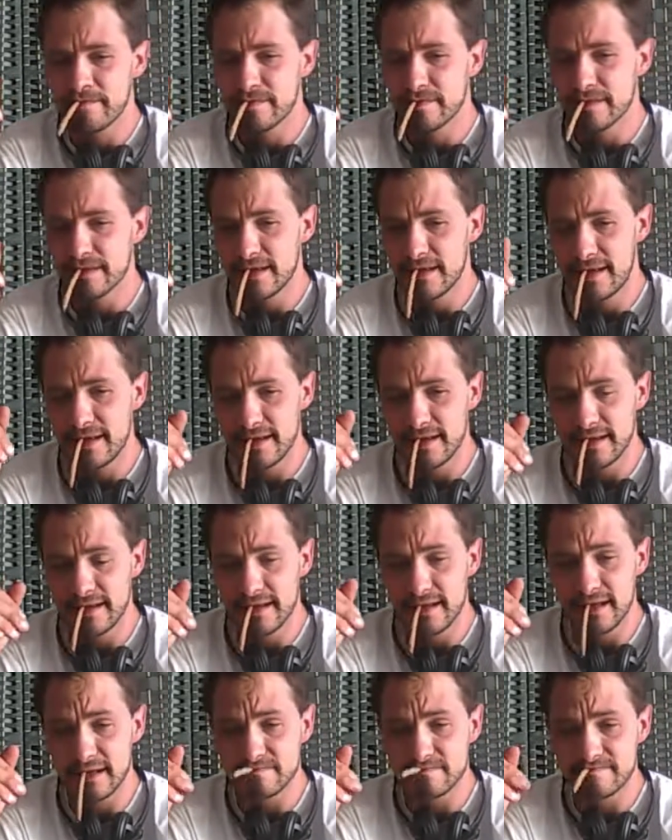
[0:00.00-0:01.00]
And
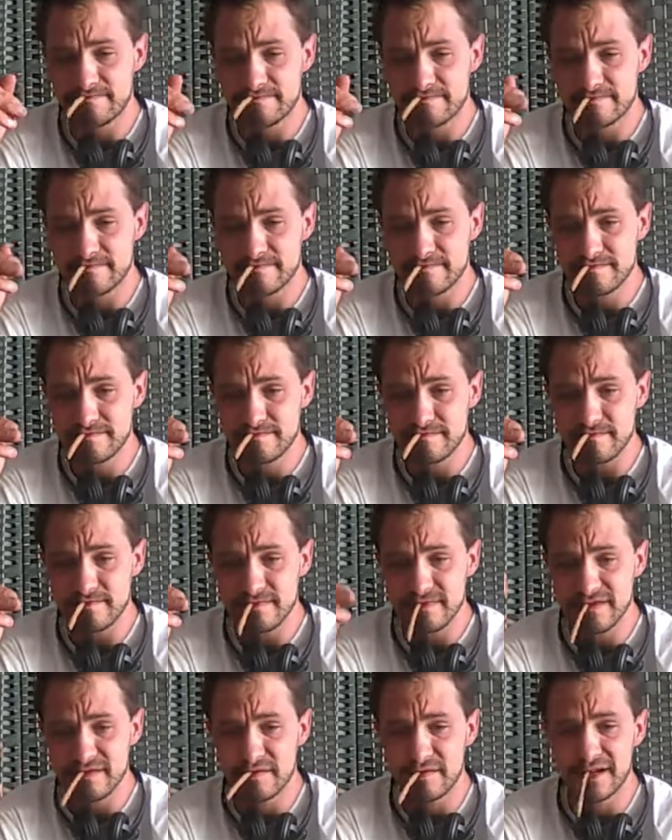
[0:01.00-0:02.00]

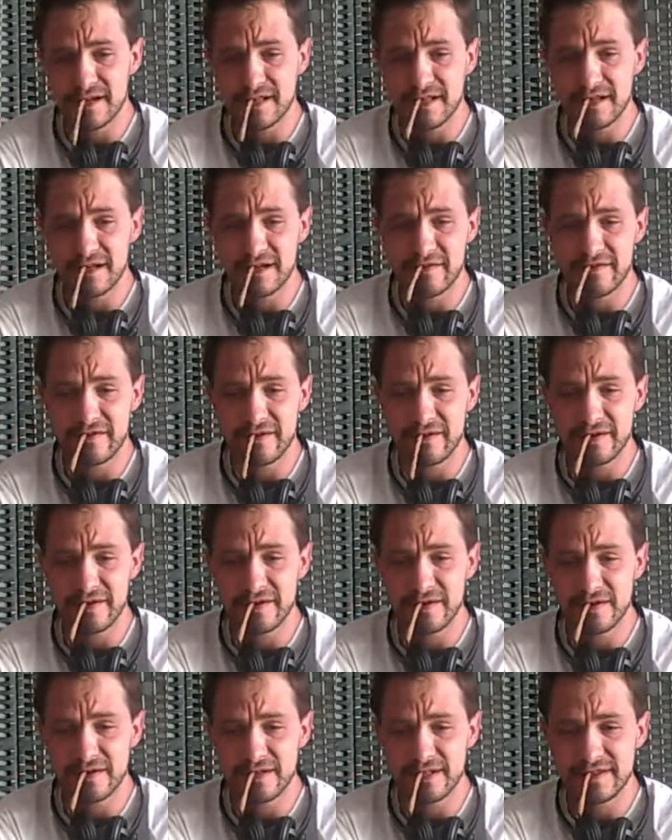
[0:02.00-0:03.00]
when I click over to the
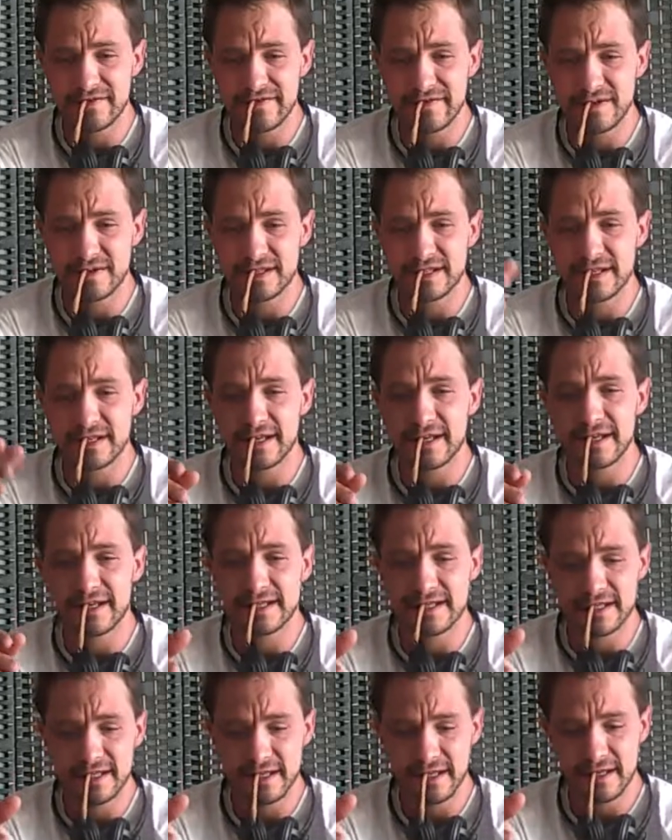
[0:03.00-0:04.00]
news, the first thing I
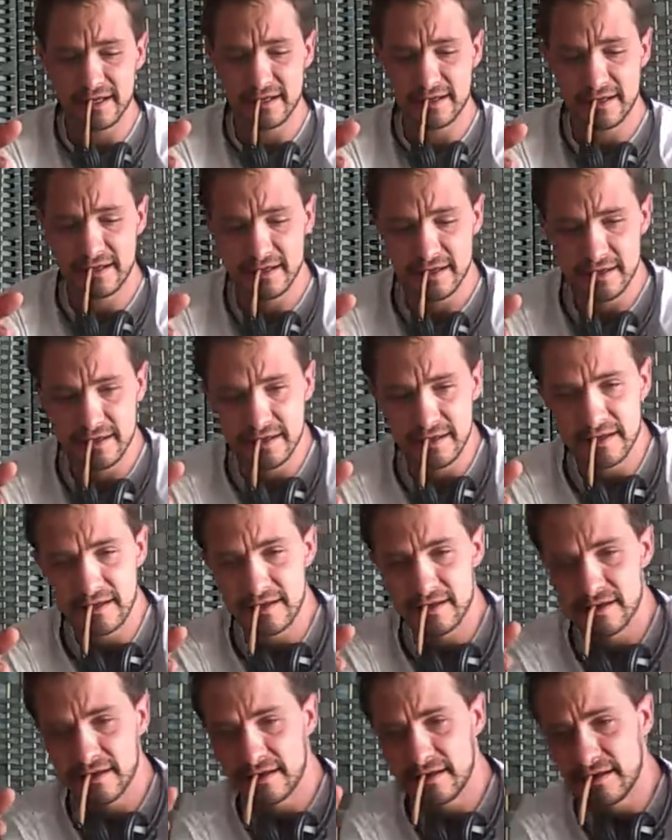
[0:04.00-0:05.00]
see
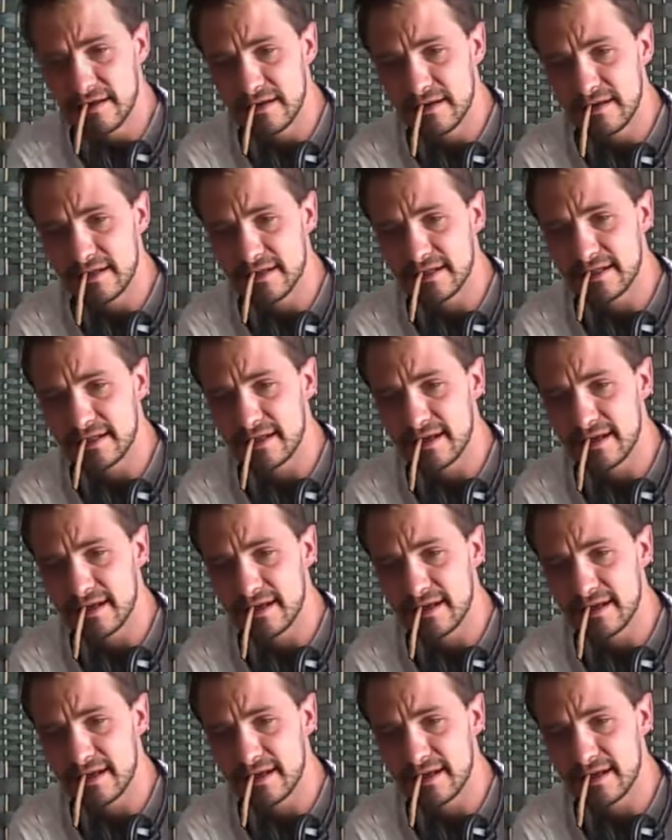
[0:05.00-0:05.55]
is